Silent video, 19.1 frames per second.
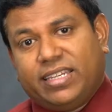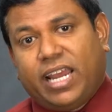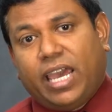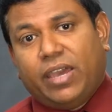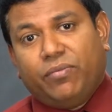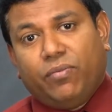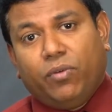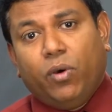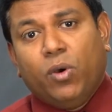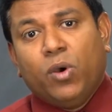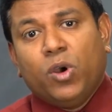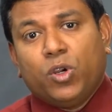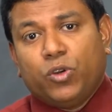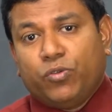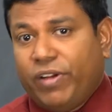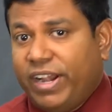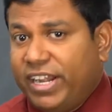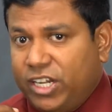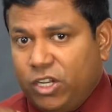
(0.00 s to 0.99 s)
time for
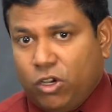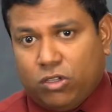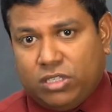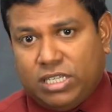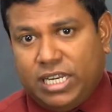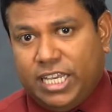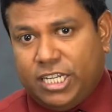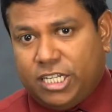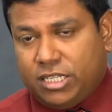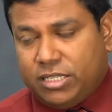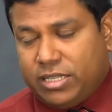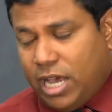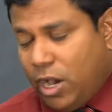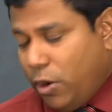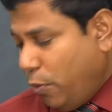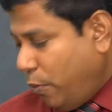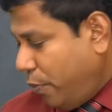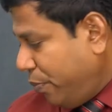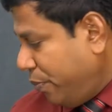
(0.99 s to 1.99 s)
20 oscillations
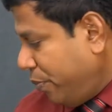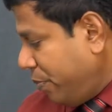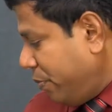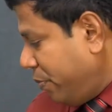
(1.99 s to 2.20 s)
now.